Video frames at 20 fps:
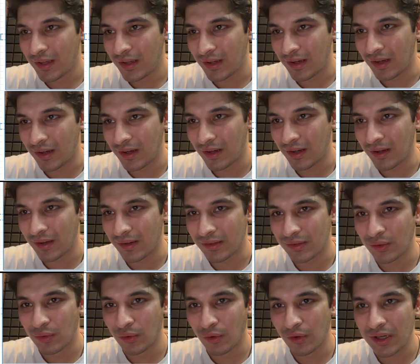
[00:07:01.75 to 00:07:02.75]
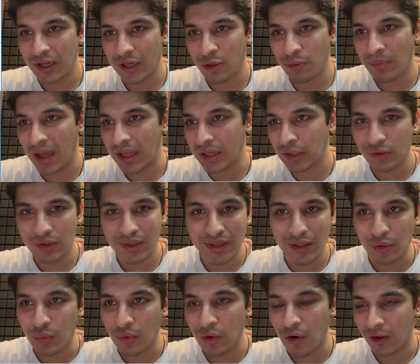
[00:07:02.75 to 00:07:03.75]
you don't need to manually
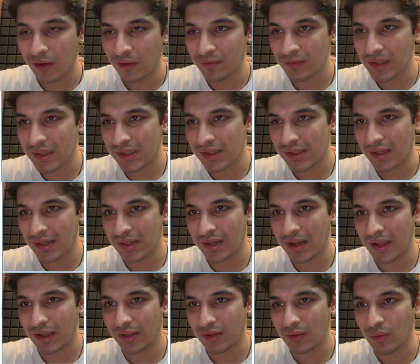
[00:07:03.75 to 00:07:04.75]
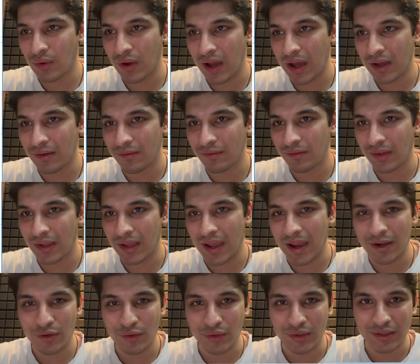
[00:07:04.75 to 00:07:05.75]
do all of this, and like you have
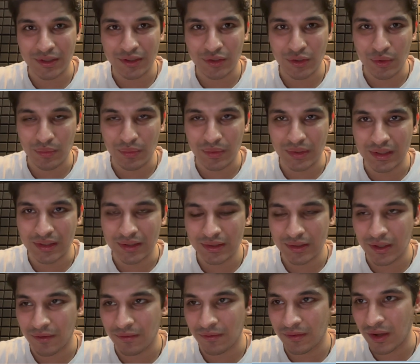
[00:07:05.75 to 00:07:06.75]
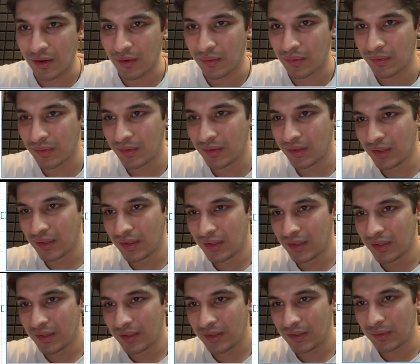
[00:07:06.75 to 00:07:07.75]
AI to assist you with this stuff now.
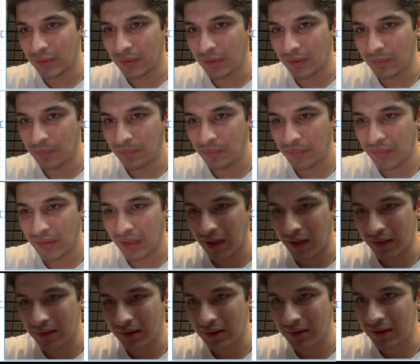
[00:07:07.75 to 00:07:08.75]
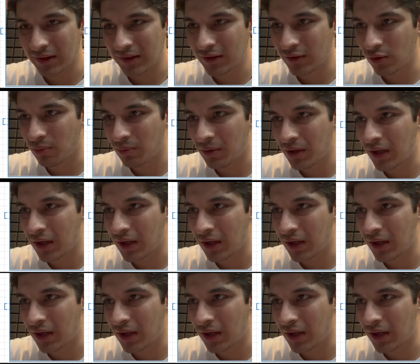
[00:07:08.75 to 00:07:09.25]
So I think this is super